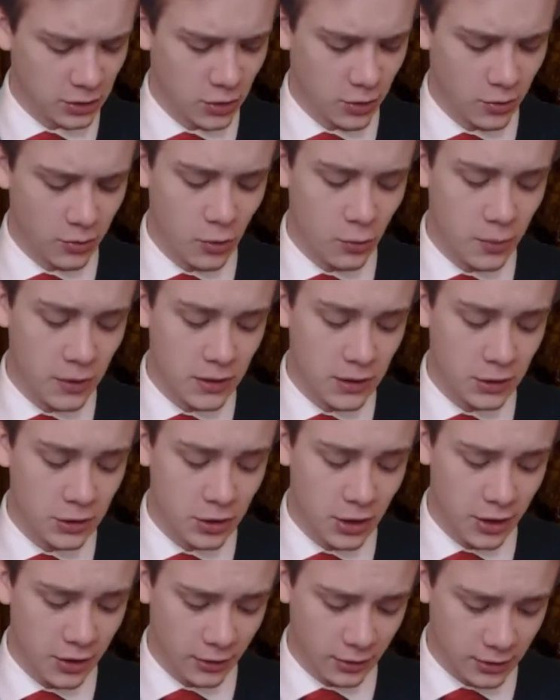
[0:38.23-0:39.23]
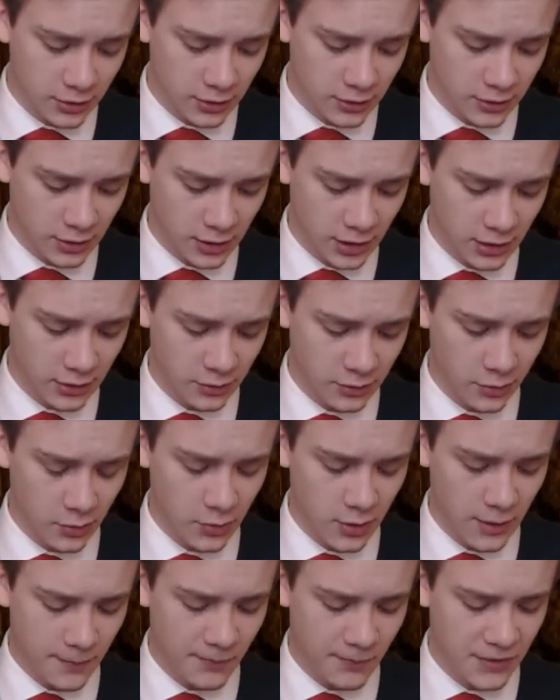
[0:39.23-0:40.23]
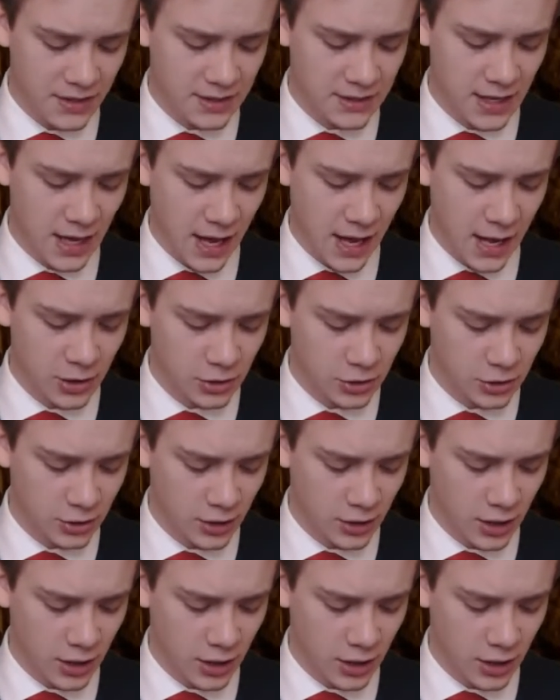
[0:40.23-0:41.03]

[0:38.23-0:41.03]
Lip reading: tore open the shutters, and threw up the sash.